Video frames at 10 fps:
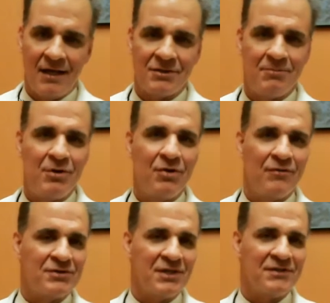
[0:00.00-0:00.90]
And it's a
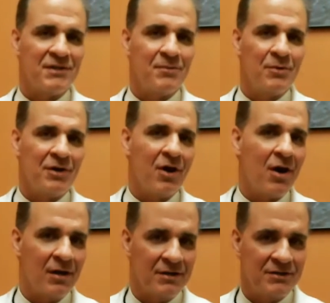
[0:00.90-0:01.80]
beautiful system when
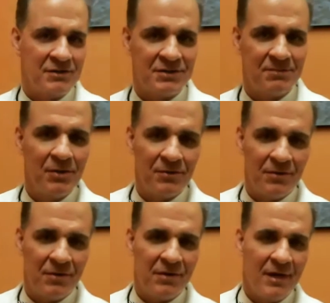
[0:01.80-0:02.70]
the cartilage is
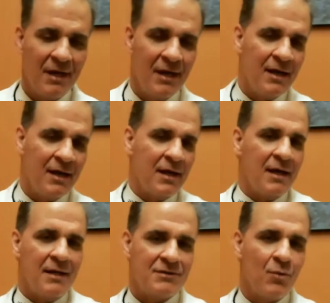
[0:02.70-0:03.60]
smooth.
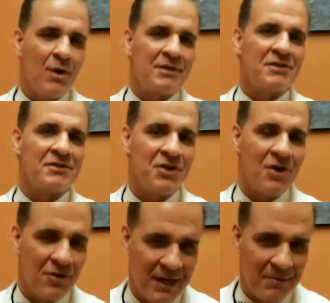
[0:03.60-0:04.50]
And so what does
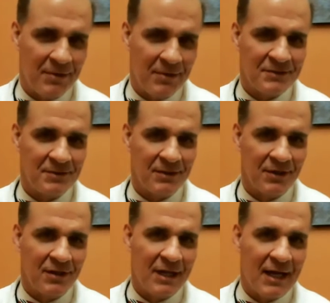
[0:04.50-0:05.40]
a total hip
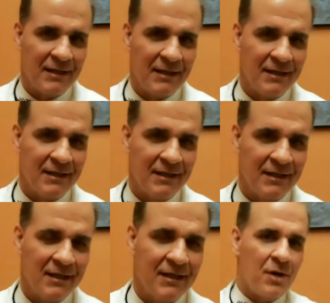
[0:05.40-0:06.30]
replacement look like?
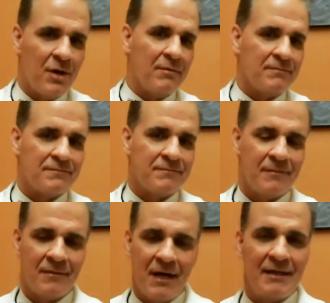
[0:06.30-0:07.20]
Well,
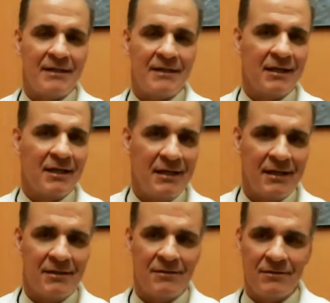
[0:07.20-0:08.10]

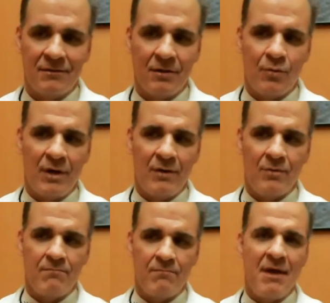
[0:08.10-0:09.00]
ideally,
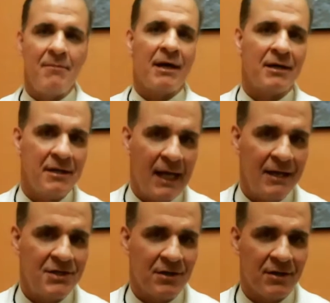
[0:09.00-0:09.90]
we mimic
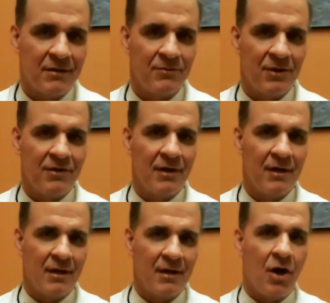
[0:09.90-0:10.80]
nature with
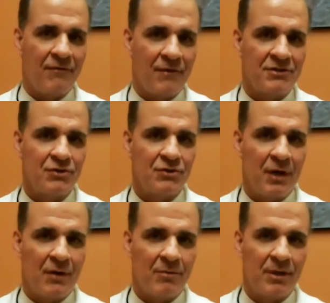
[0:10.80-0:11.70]
an
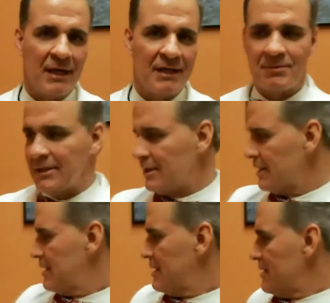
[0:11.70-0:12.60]
artificial joint replacement.